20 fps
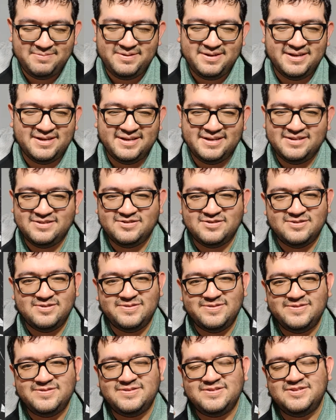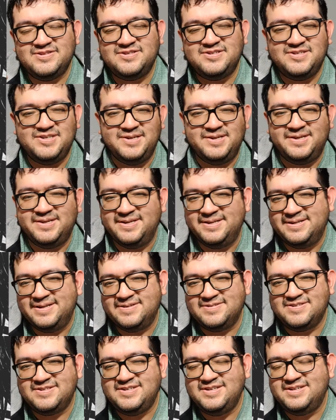we get introduced to Shiki.
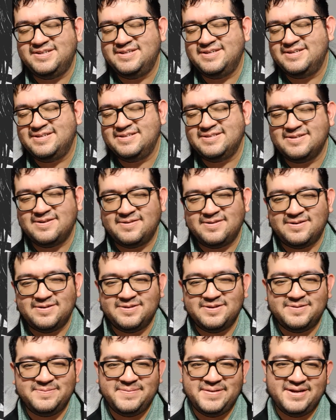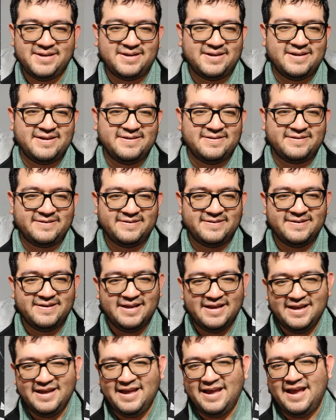Now, Shiki is our other main character.
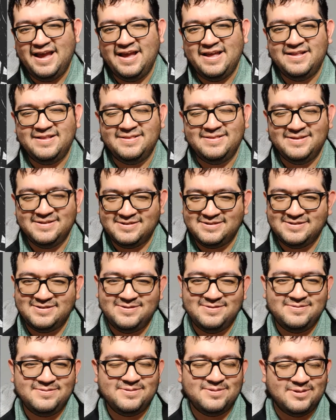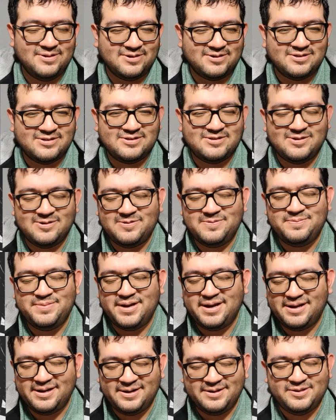And this dude looks so
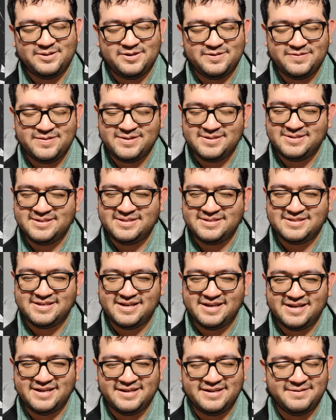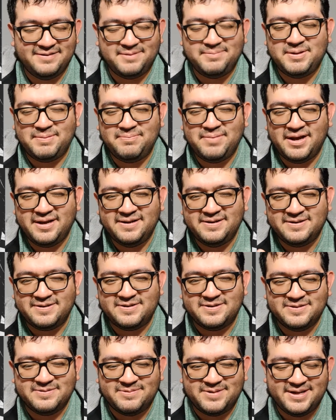bad. I love his design. I mean, bad in a
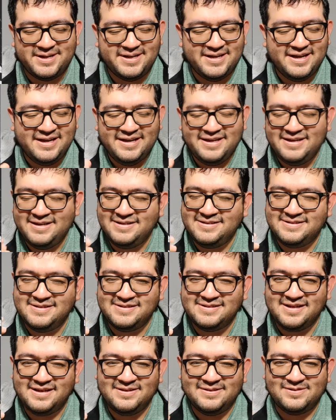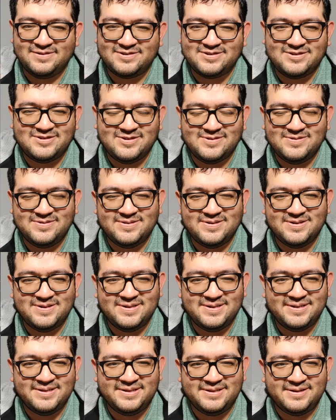good way. His design looks so
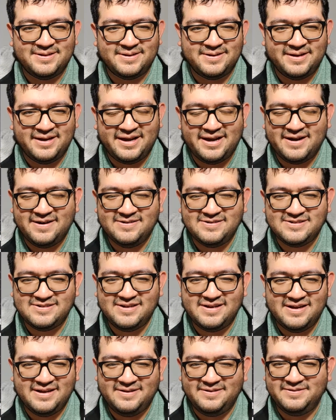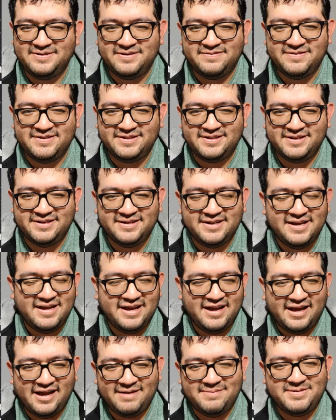good. The hairstyle and everything.
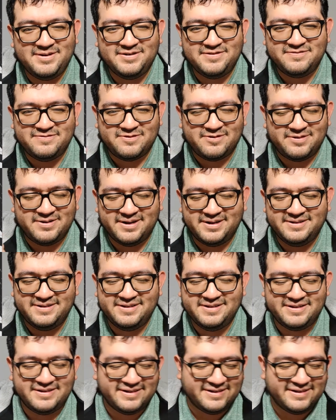I'm here for it. I dig